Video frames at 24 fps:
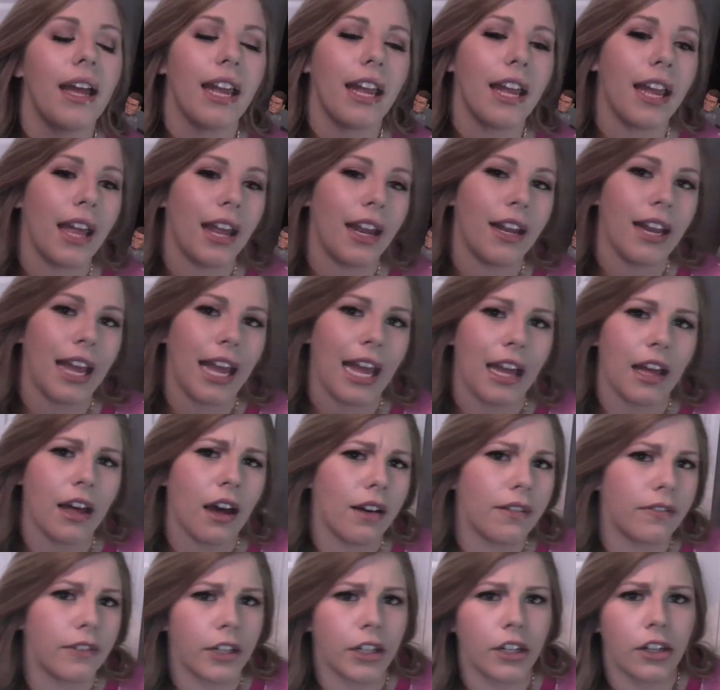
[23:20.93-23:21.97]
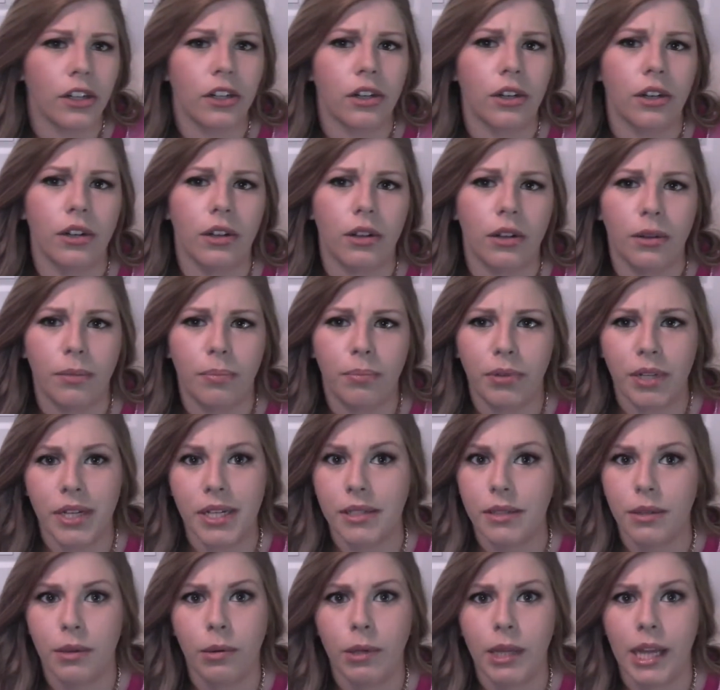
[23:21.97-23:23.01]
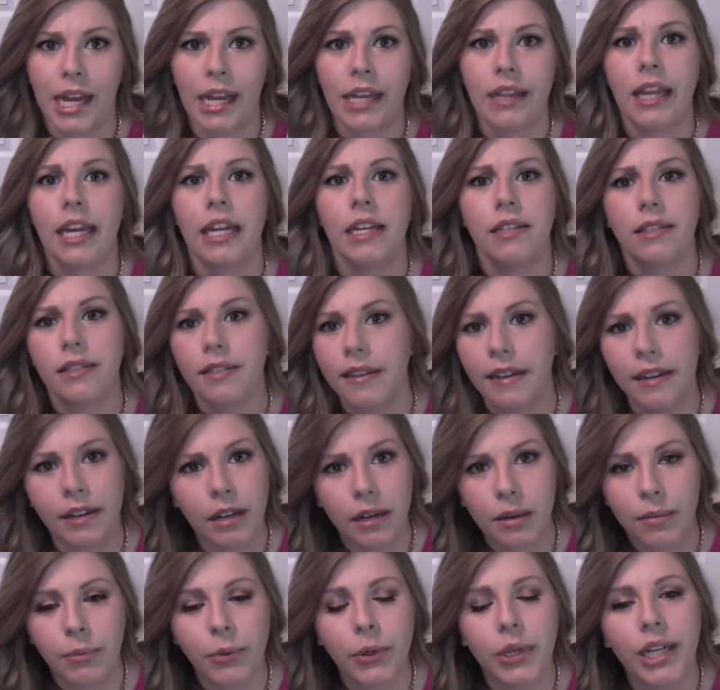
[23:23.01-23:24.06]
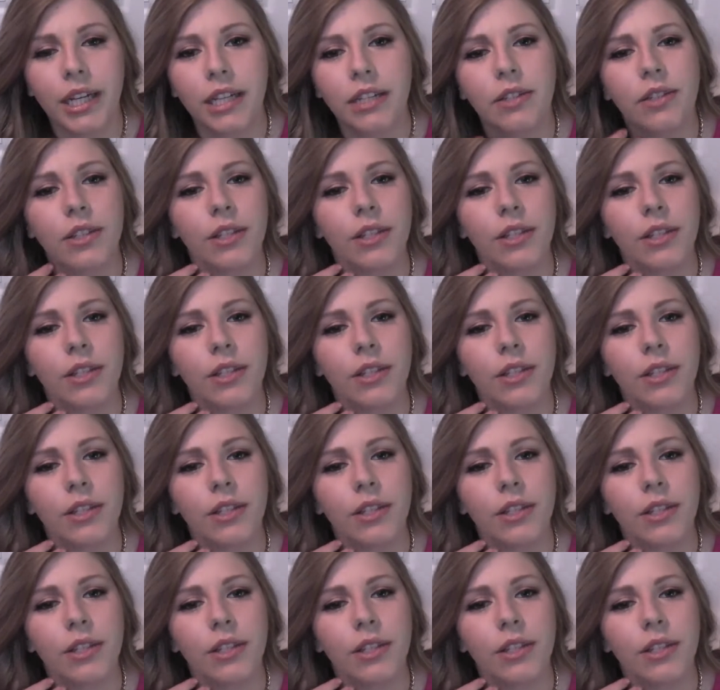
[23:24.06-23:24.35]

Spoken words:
and a CoverGirl Plus Olay like serum one,